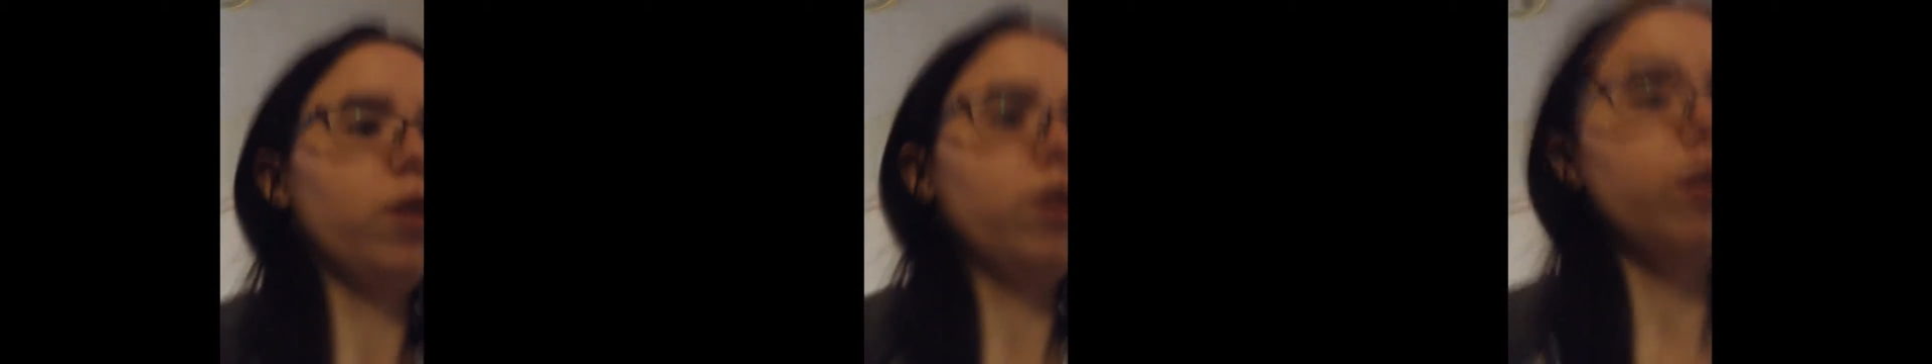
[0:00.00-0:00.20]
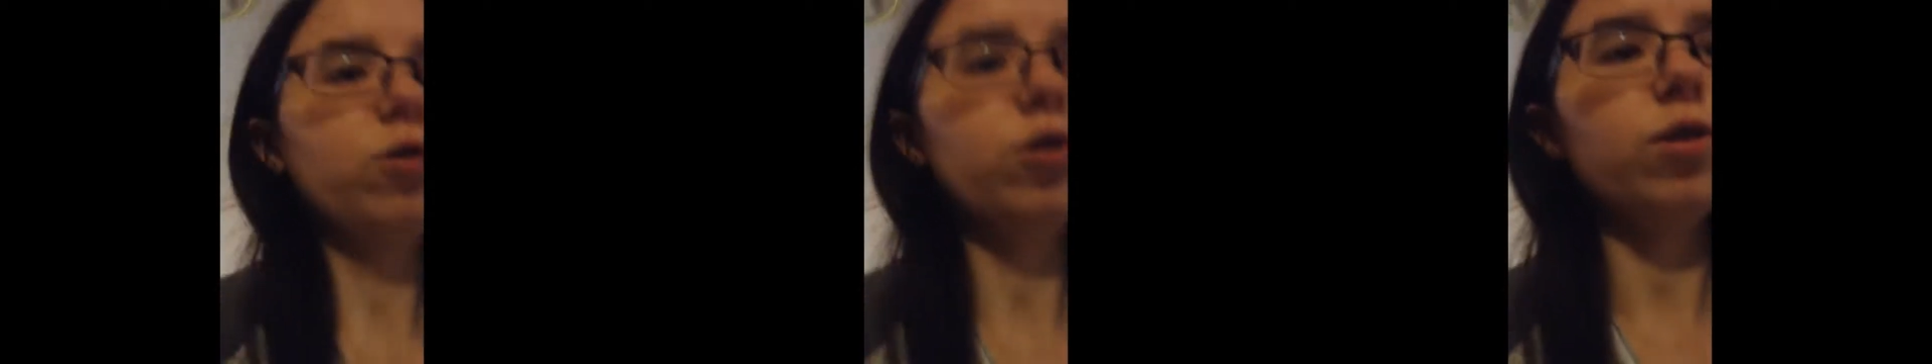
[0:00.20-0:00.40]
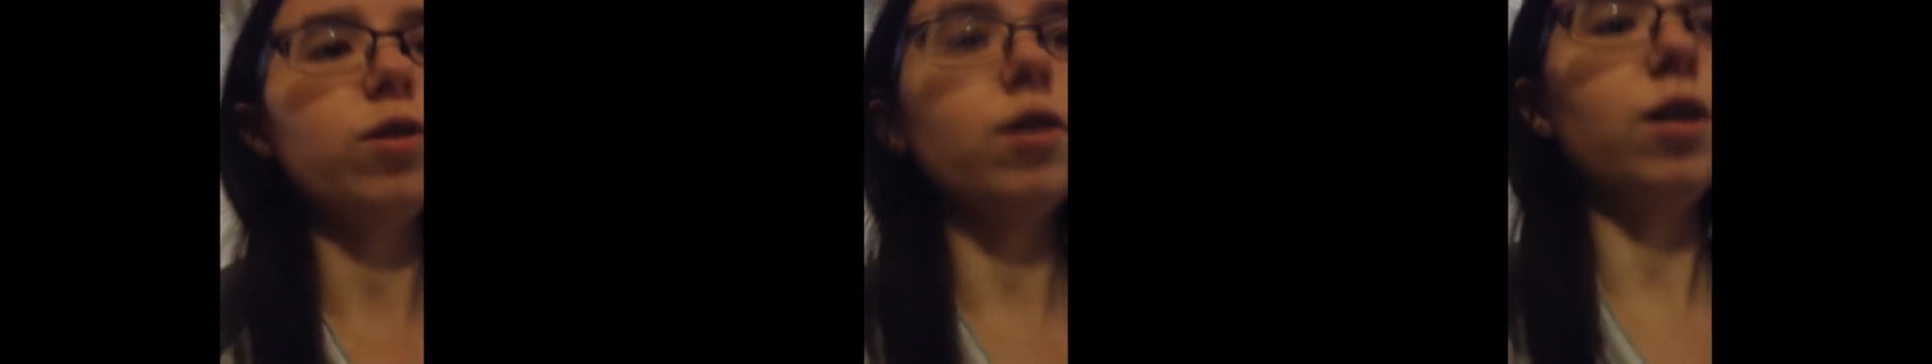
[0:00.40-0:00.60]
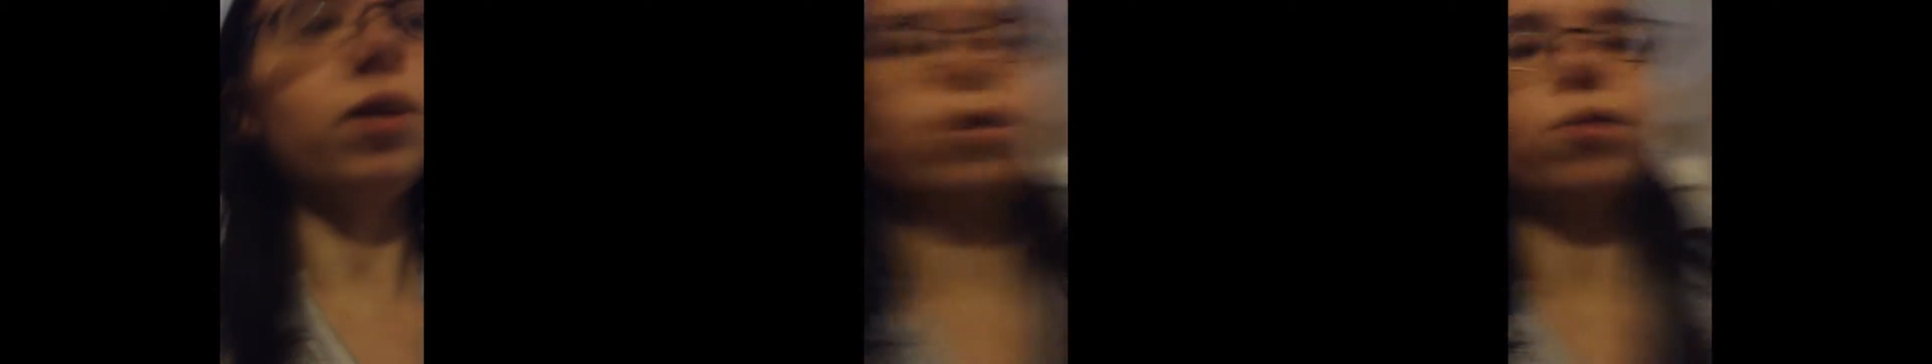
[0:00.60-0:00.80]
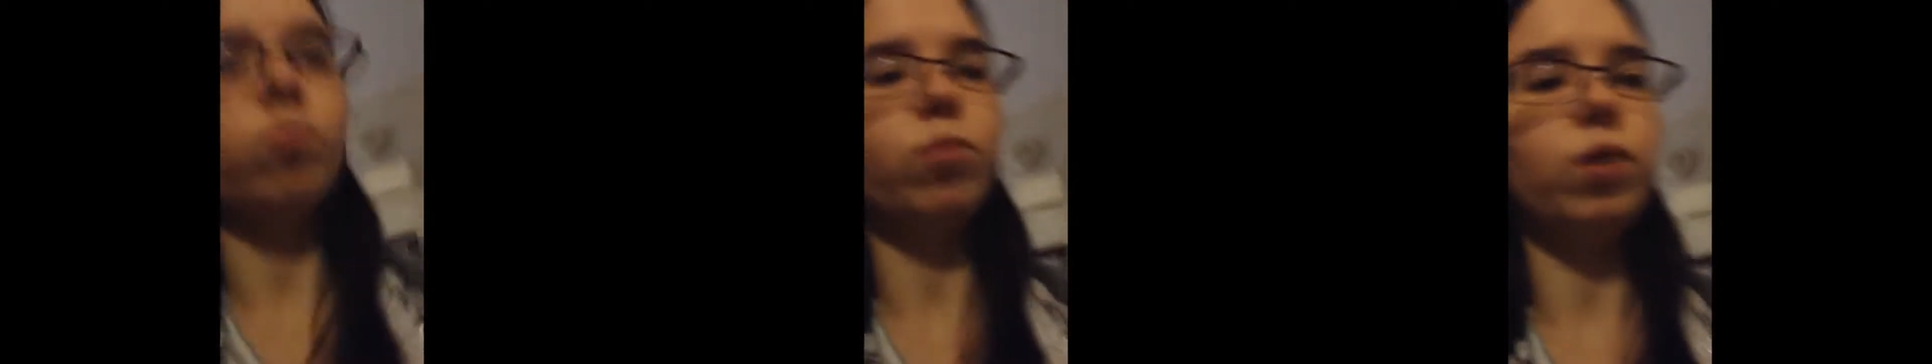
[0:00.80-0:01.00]
I usually
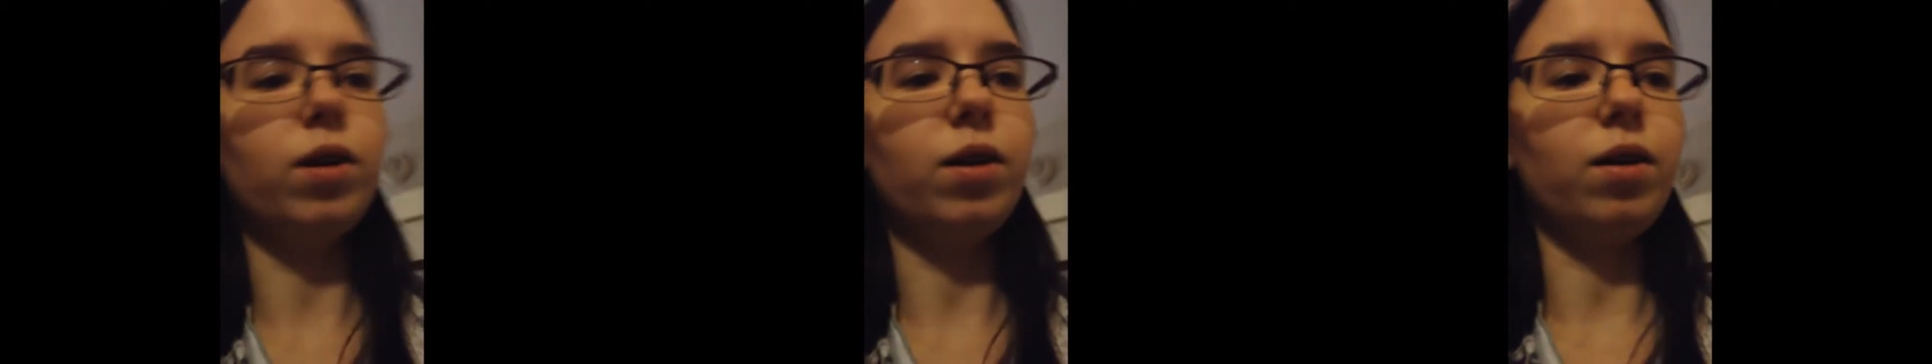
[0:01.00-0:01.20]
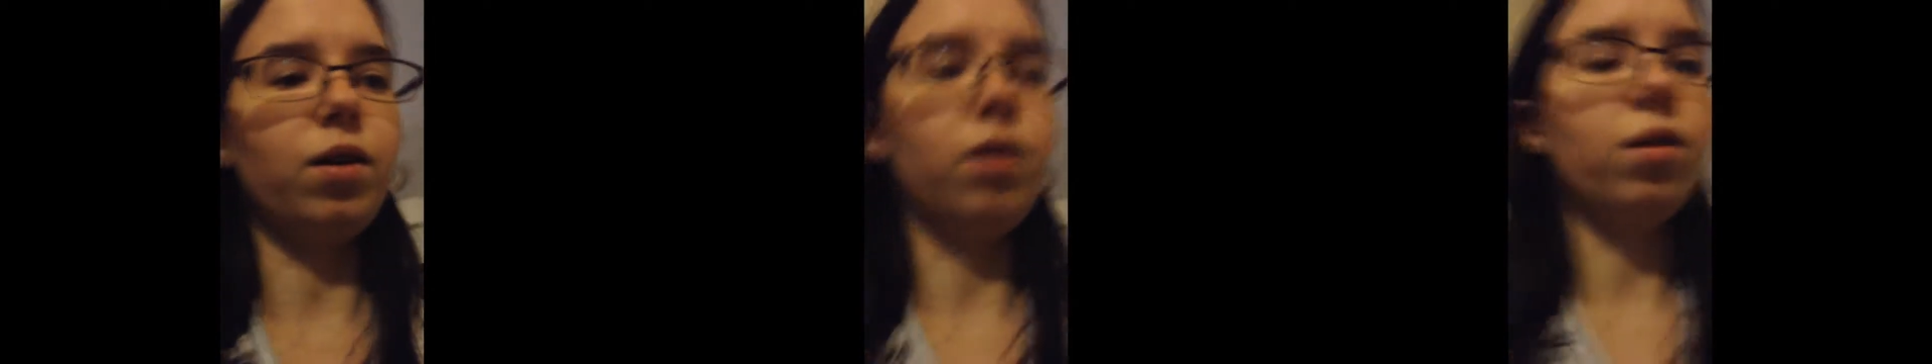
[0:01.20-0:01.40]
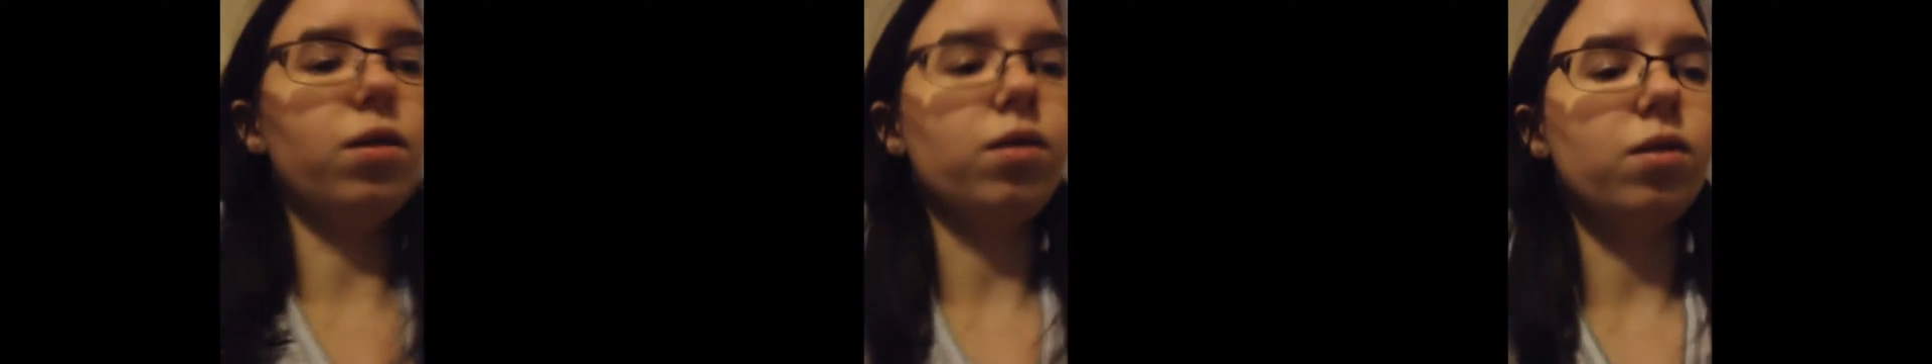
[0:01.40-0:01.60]
get them when I